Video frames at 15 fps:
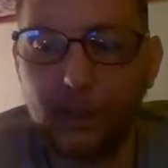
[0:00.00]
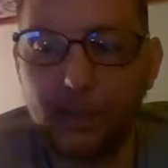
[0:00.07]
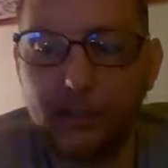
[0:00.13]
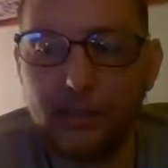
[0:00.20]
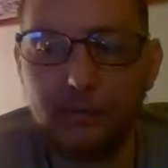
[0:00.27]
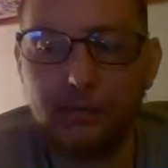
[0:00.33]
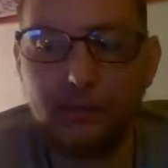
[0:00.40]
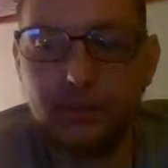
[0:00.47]

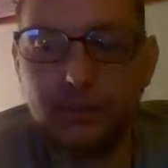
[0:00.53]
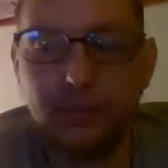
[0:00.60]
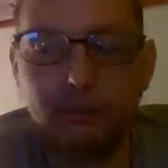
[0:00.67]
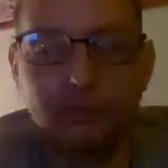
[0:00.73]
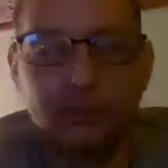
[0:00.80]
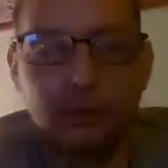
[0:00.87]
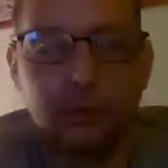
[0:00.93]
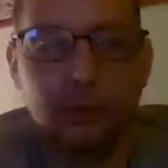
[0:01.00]
and you see
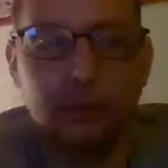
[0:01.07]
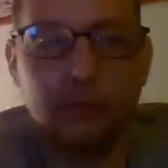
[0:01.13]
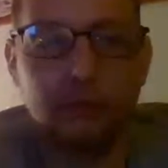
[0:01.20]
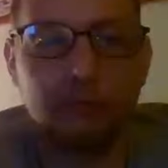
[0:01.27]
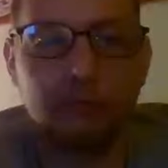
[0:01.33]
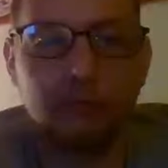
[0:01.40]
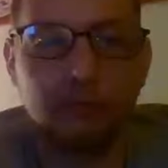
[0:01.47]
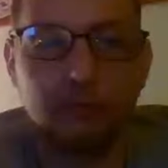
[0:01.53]
them doing
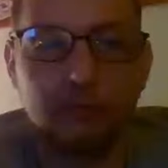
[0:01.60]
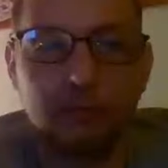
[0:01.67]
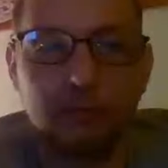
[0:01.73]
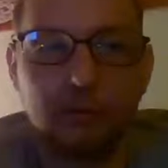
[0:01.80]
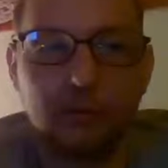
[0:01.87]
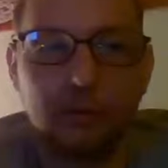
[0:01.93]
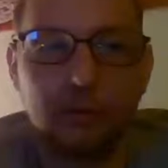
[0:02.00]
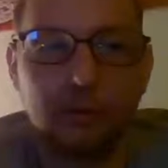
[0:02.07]
it
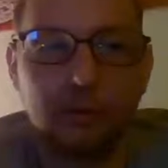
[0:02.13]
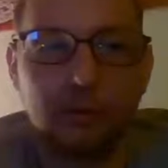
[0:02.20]
for